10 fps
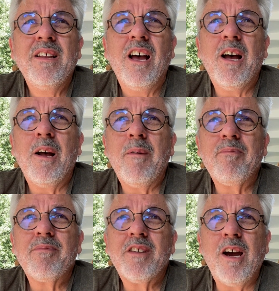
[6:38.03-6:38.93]

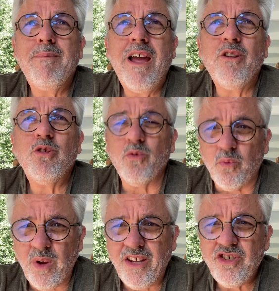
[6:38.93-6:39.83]
Come now, you
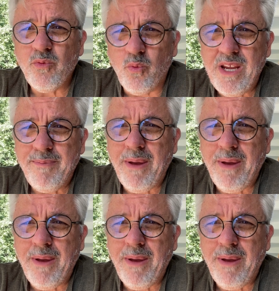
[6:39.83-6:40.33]
rich, weep,